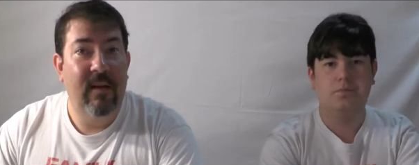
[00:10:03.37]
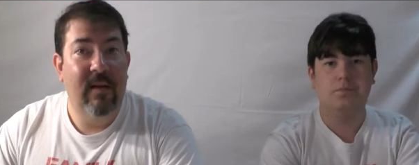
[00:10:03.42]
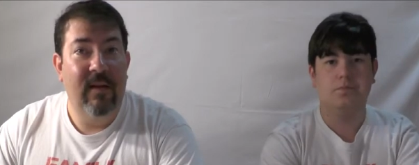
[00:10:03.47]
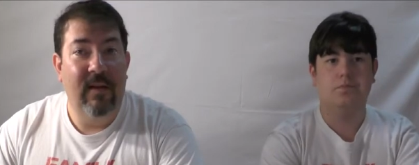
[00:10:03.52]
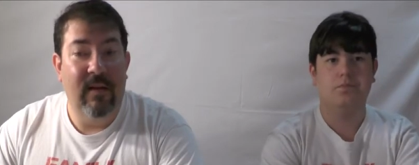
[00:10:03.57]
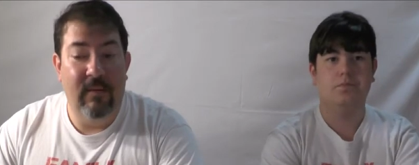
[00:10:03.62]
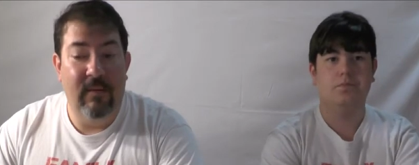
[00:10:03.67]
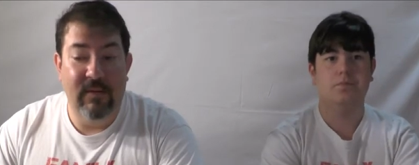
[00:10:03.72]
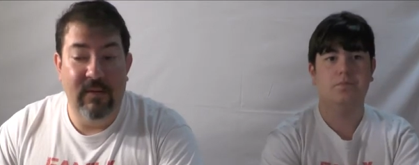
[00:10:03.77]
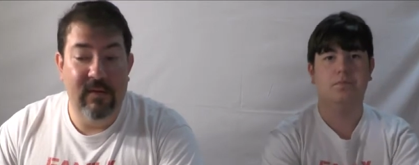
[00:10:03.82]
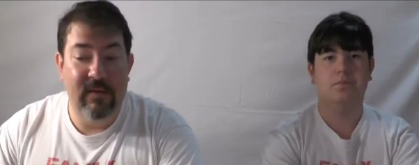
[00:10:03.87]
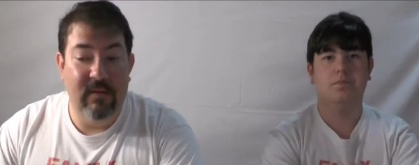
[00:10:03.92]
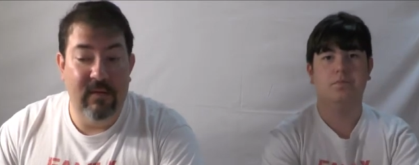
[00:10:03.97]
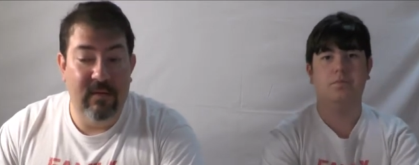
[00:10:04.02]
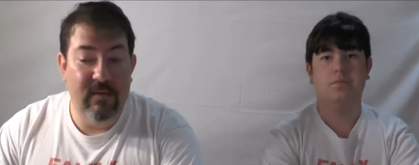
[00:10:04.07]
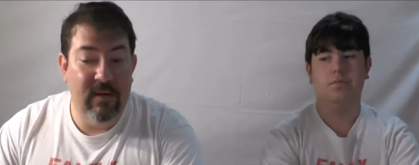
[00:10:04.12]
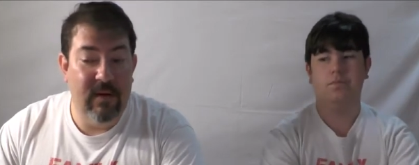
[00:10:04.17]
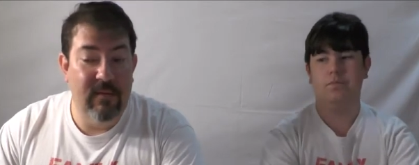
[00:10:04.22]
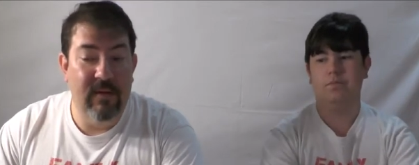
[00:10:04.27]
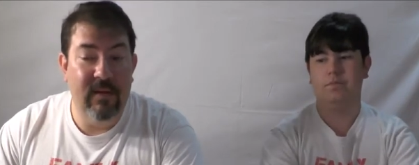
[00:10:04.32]
Speaker 1: what you
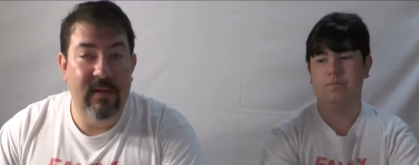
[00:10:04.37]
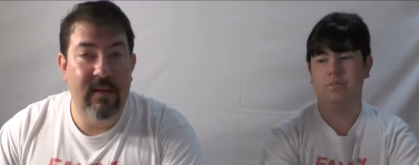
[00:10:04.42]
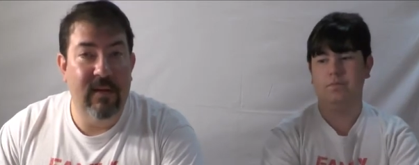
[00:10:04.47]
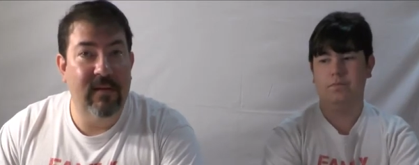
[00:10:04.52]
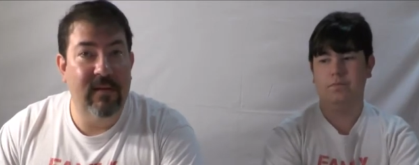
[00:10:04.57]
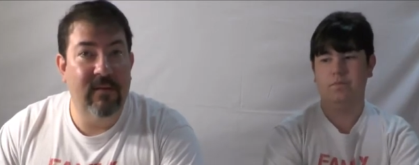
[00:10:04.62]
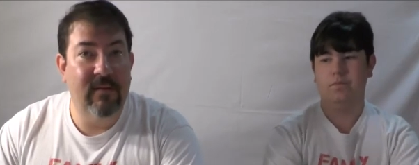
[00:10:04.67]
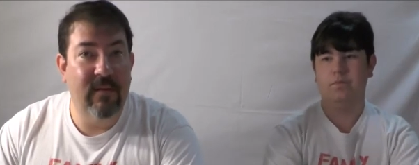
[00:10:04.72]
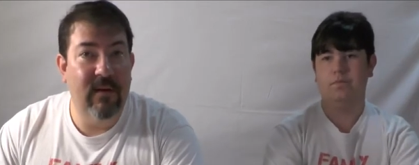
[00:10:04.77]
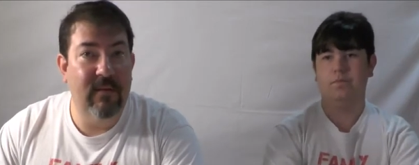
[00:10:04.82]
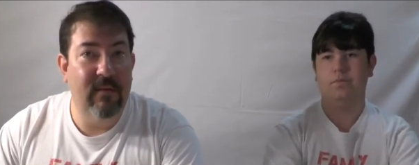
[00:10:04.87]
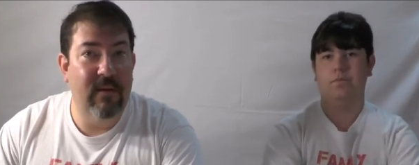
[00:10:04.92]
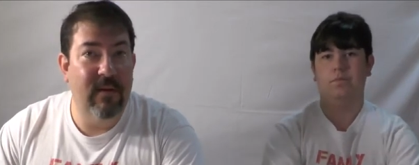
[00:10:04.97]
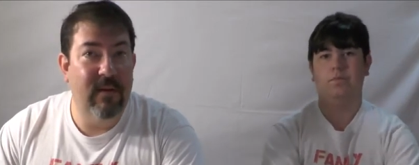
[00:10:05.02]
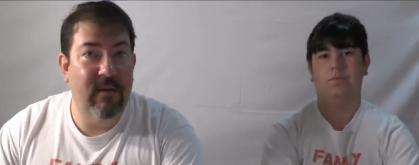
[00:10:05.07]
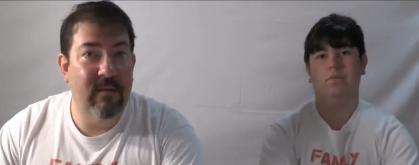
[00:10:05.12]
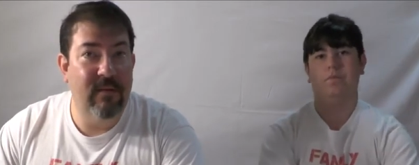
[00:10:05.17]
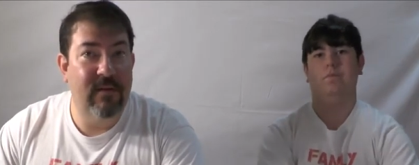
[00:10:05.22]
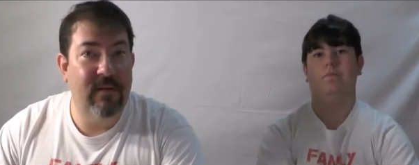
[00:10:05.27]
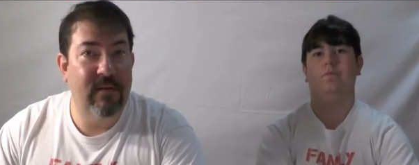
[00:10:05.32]
agree with, disagree
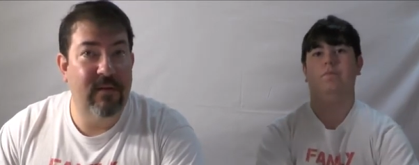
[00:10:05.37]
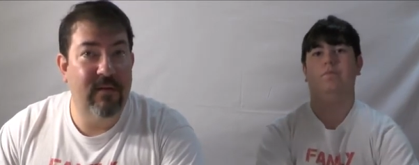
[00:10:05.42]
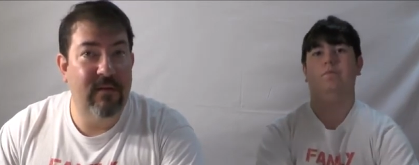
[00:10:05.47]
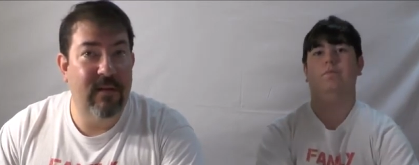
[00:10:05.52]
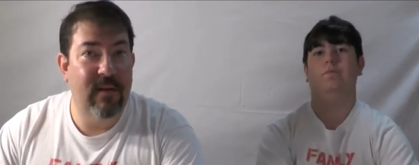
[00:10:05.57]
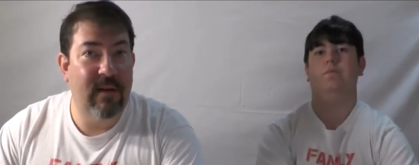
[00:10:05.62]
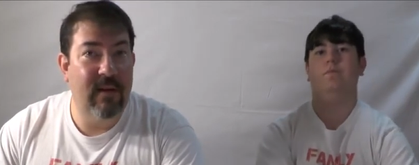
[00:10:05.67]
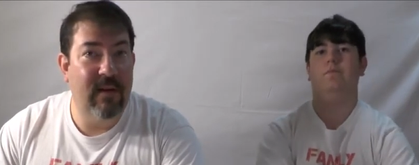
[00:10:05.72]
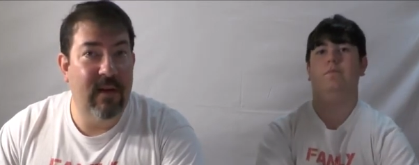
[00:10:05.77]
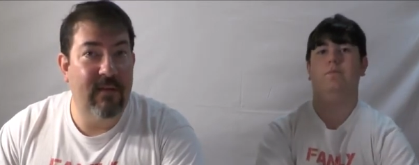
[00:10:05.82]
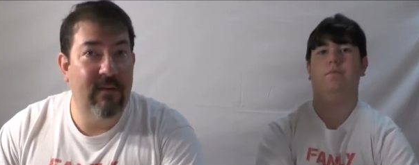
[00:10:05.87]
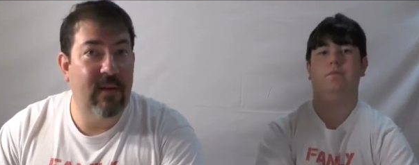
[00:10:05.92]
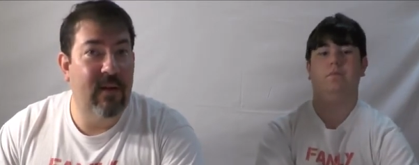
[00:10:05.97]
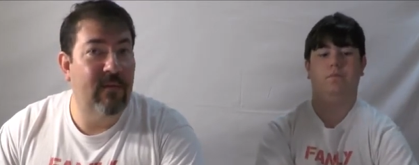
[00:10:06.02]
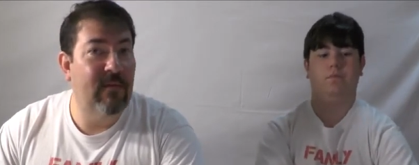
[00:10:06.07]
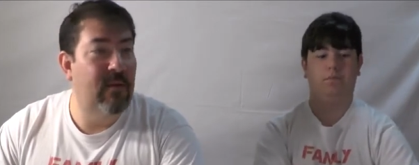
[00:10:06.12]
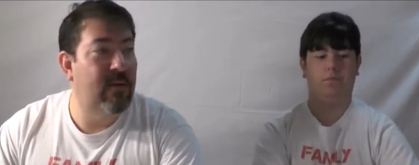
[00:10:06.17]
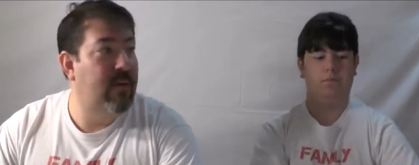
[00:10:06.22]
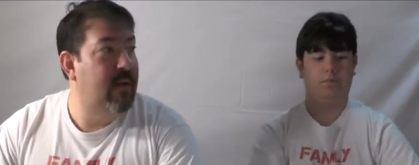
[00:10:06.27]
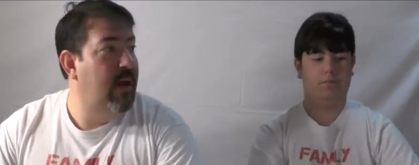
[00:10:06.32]
with, what you think.
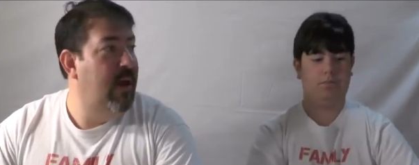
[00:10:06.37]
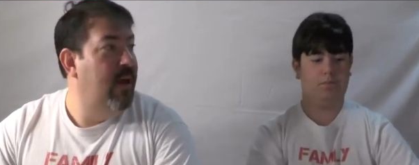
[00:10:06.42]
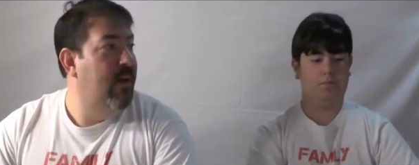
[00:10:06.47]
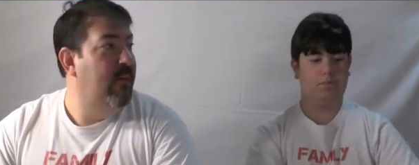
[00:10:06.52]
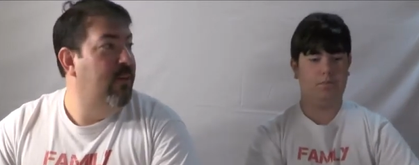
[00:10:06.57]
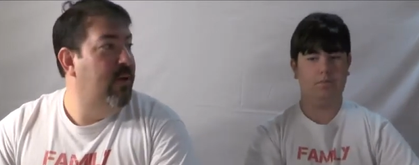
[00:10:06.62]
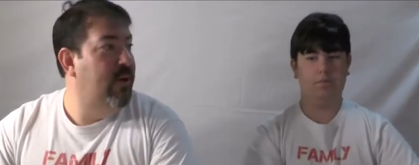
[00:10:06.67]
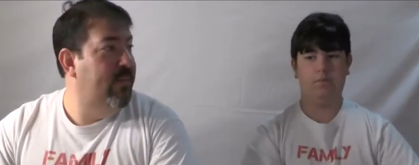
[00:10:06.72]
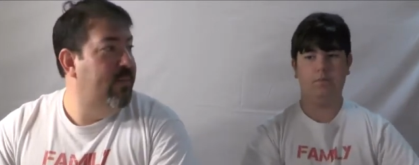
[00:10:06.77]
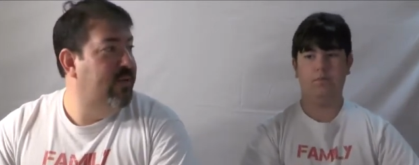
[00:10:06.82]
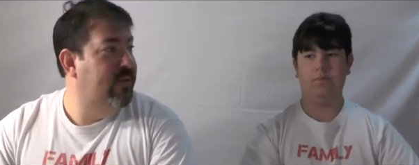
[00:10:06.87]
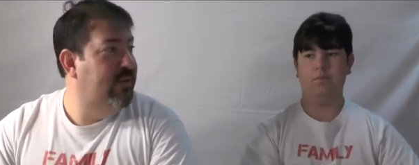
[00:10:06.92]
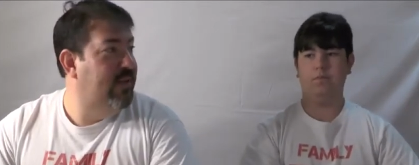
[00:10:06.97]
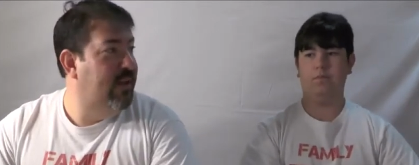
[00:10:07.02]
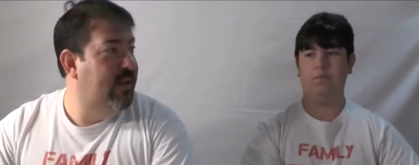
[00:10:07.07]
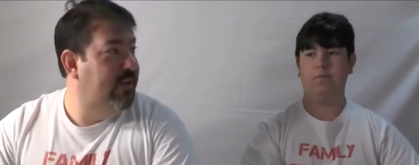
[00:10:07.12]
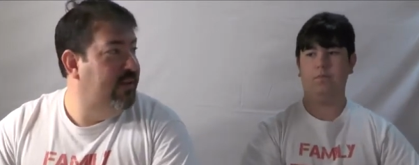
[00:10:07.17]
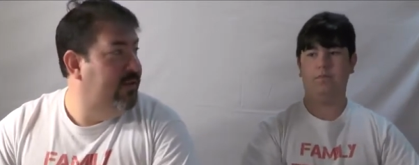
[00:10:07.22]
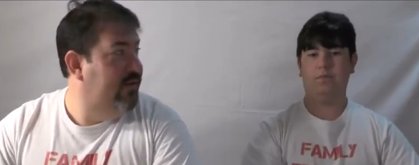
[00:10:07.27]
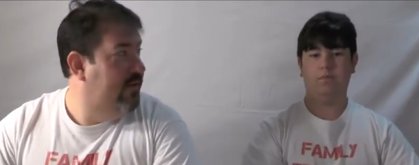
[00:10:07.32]
Even though, put a
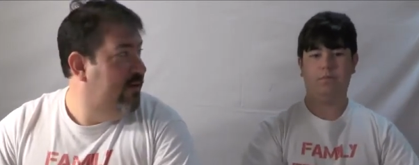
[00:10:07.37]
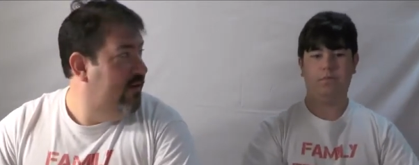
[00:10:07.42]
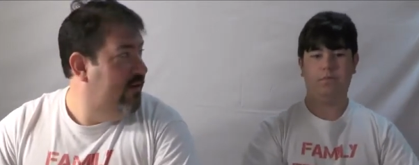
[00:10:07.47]
percentage.